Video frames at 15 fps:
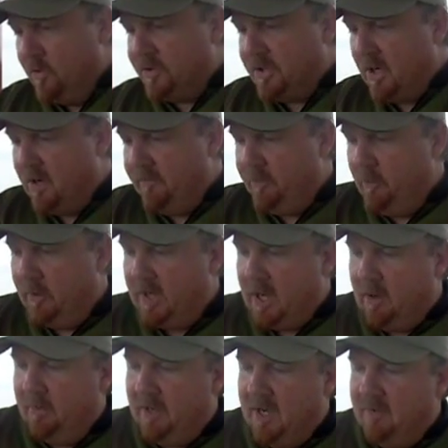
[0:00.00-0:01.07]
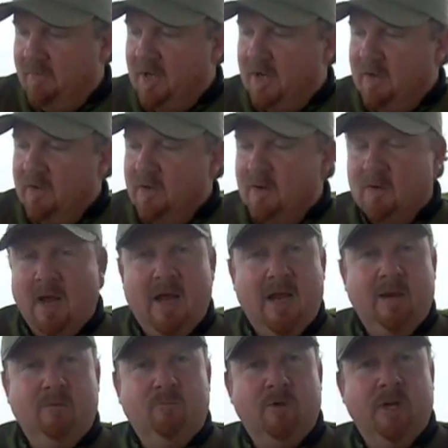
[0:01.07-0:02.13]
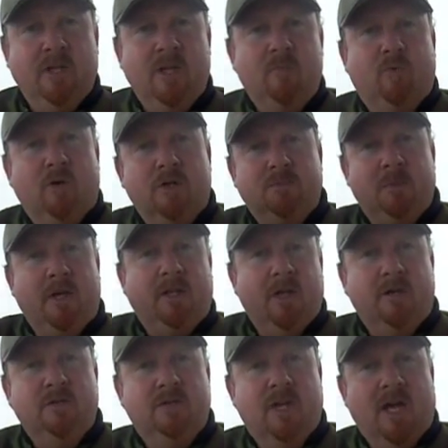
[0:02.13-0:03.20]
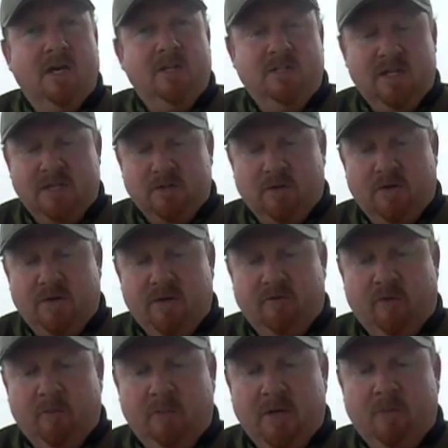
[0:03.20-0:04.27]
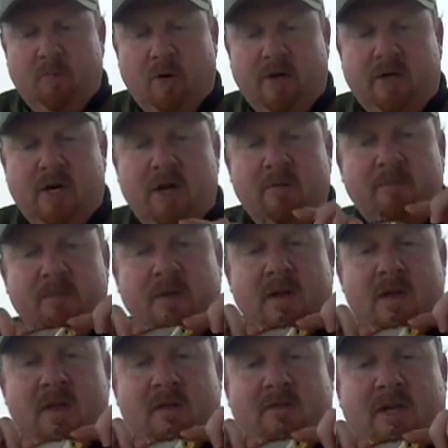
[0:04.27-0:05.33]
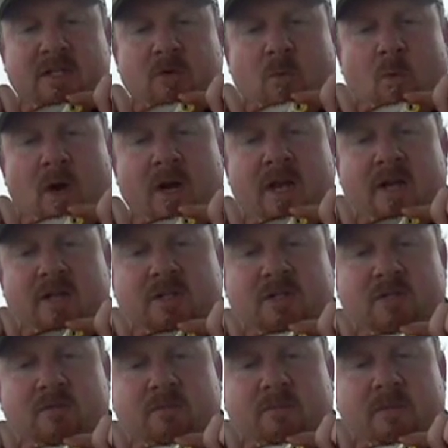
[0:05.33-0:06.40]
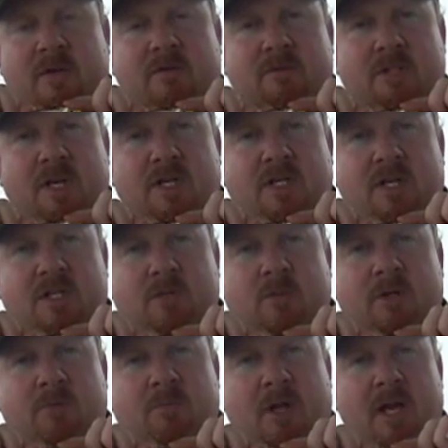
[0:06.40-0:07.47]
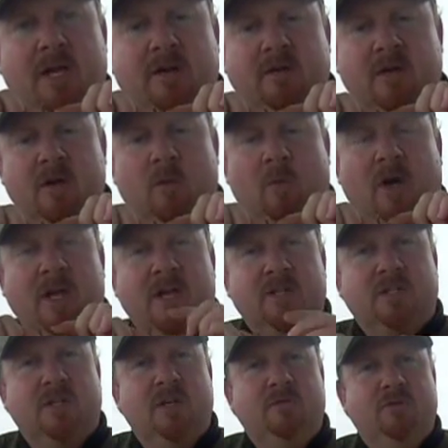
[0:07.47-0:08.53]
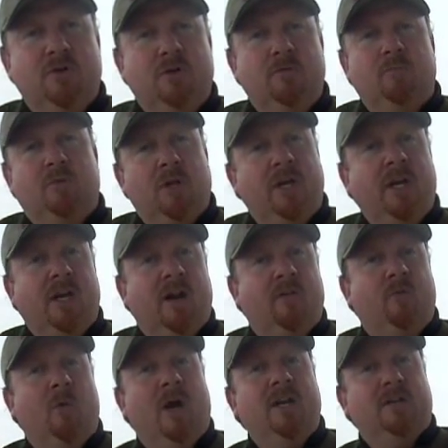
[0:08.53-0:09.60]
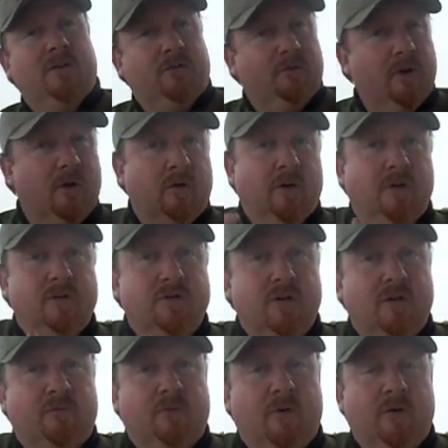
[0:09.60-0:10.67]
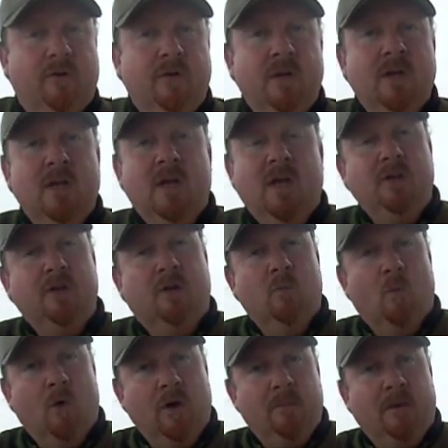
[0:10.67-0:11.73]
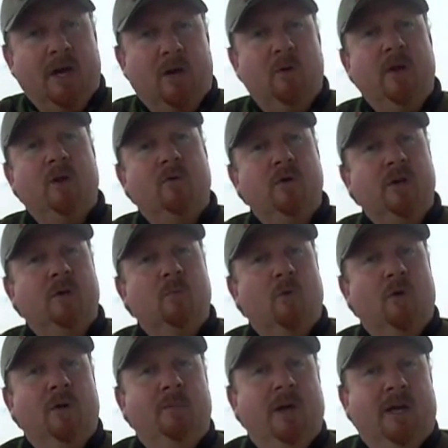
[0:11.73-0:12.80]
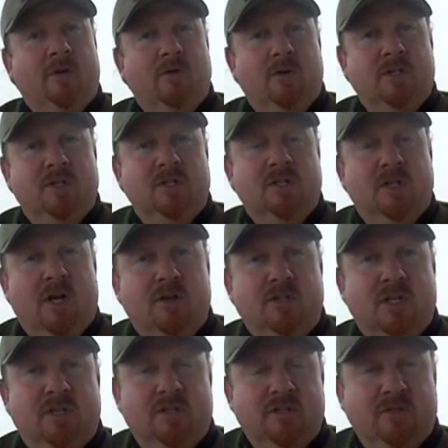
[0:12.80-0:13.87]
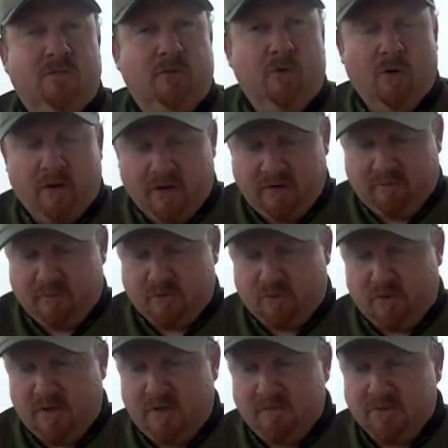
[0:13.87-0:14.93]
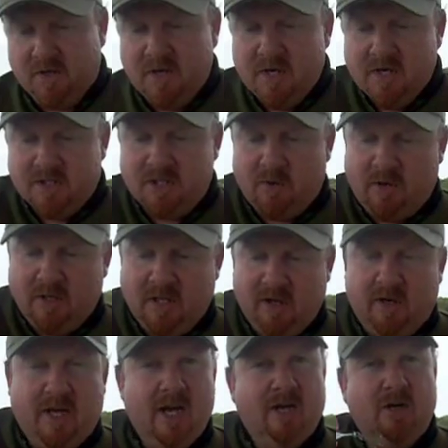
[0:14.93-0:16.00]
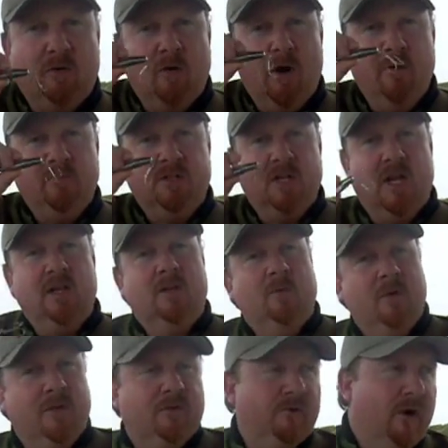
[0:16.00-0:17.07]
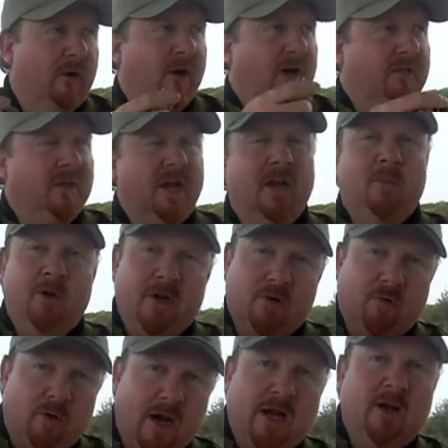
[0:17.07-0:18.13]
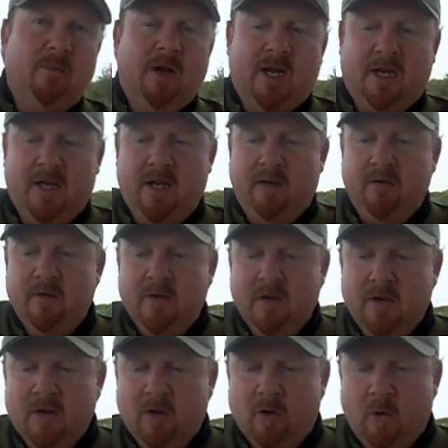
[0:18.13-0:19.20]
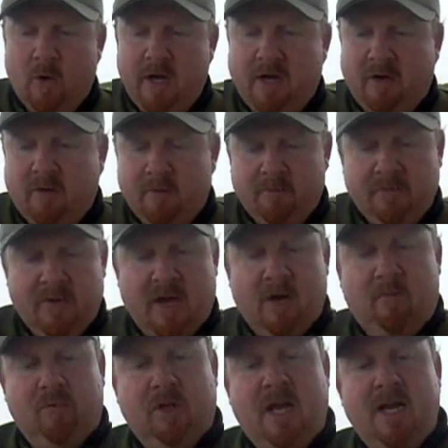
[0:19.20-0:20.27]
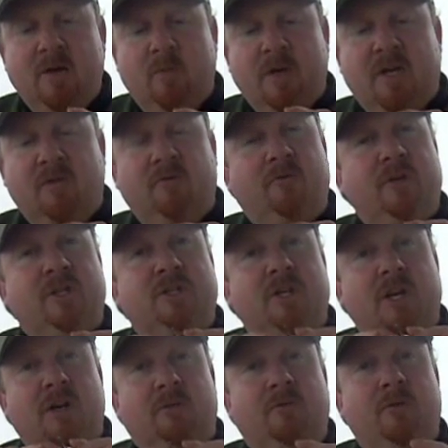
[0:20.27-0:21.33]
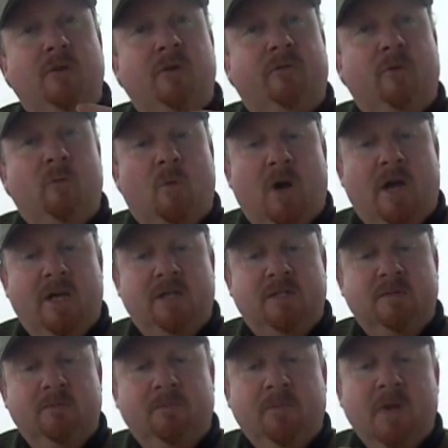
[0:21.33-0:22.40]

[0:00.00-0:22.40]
Also, if you want to go a bit heavier and really prospect those gutters and that sort of thing for a big predator, that's a 1 ounce TT Switchblade. 1 ounce gives you plenty enough weight to throw it on a surf rod. You can wind it back quick or you can wind it back nice and slow, so there's a variety of retrieves. So unlike our chrome slug that we throw out there, we crank it back in quick, our blade we can fish in a few different ways.